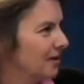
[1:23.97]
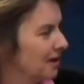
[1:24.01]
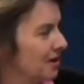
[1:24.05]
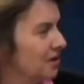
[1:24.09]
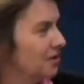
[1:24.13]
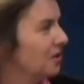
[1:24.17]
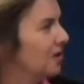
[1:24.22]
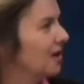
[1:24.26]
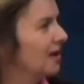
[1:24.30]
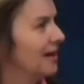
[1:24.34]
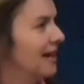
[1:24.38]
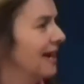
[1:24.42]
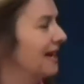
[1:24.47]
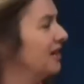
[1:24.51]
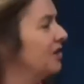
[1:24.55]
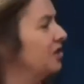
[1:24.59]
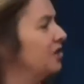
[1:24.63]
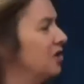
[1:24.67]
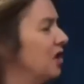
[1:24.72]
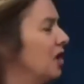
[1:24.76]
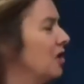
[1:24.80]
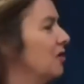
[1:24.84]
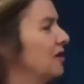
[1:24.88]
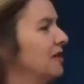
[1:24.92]
or, or, or like
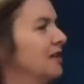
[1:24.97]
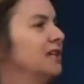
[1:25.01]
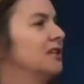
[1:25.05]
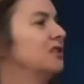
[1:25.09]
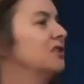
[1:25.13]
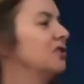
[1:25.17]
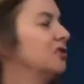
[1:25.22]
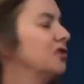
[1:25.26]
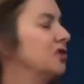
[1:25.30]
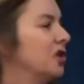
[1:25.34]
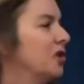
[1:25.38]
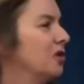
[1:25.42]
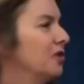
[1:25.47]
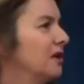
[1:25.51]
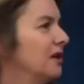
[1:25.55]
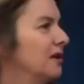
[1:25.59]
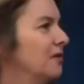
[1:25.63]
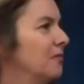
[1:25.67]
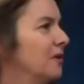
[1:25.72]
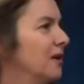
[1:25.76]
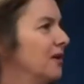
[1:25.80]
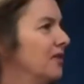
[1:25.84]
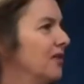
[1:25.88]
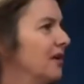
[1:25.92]
a joke. Kids are
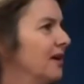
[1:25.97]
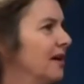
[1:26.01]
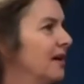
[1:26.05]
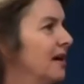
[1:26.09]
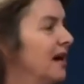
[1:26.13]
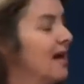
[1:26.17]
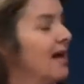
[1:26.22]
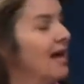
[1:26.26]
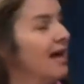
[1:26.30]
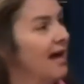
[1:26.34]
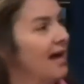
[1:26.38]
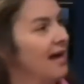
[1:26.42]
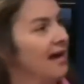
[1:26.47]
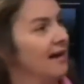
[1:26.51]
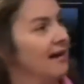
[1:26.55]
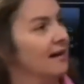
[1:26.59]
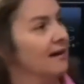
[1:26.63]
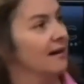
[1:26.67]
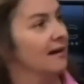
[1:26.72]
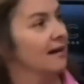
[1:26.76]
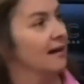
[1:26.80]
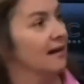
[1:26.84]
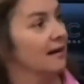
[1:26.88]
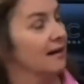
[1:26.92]
joking with it,
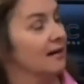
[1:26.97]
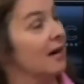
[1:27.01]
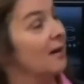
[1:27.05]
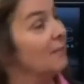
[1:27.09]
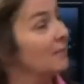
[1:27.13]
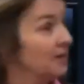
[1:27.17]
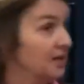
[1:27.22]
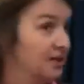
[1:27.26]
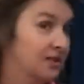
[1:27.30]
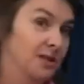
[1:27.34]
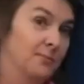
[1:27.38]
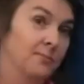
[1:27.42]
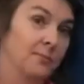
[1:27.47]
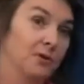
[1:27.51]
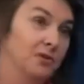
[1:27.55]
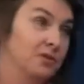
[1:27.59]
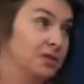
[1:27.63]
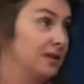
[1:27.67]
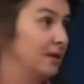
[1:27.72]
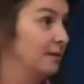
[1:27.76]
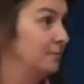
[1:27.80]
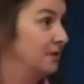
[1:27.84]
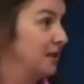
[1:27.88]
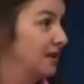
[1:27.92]
and uh, companies are
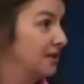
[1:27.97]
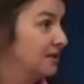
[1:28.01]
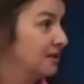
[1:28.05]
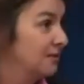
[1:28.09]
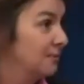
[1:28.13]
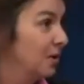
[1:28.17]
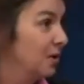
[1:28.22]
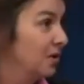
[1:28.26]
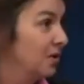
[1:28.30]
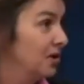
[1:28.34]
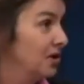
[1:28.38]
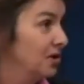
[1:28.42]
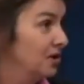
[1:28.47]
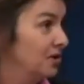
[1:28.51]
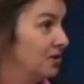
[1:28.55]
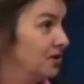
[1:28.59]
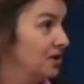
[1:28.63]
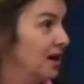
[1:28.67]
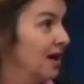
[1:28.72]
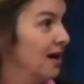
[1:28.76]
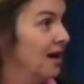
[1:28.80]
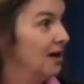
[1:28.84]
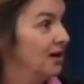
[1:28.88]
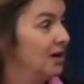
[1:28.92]
posting up
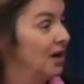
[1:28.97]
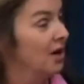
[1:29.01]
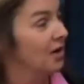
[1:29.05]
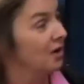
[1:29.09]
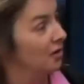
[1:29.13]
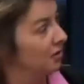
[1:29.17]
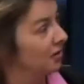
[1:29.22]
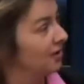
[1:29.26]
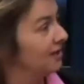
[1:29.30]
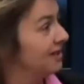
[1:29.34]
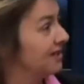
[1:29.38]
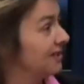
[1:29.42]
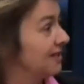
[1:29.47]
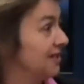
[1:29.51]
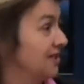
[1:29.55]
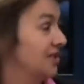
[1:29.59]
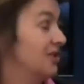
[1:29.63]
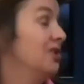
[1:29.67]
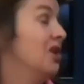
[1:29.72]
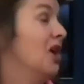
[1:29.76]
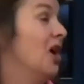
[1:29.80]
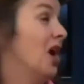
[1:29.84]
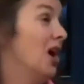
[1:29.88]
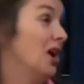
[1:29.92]
testimonials. Not only is
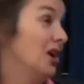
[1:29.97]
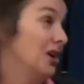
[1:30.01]
this